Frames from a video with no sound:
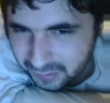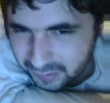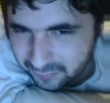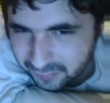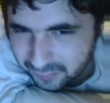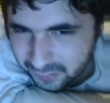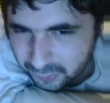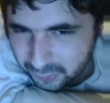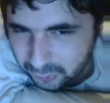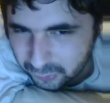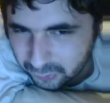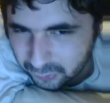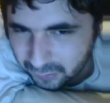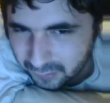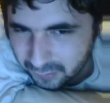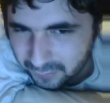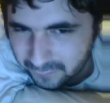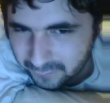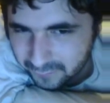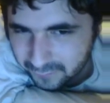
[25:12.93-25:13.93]
gave an extra
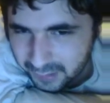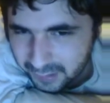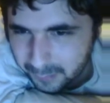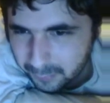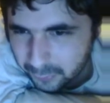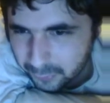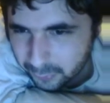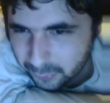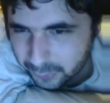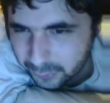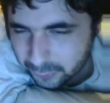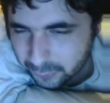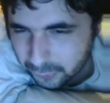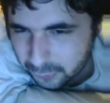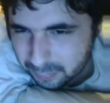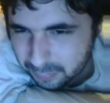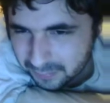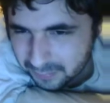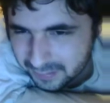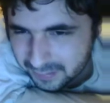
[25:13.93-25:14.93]
hard grind between her
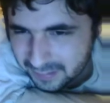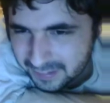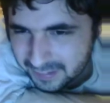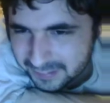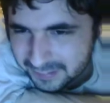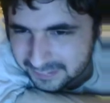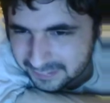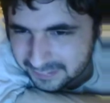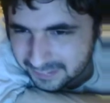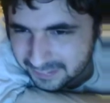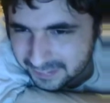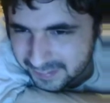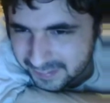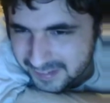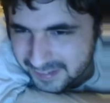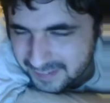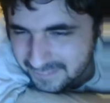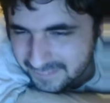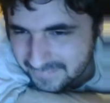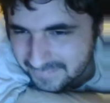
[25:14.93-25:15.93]
spread hind
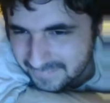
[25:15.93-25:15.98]
legs.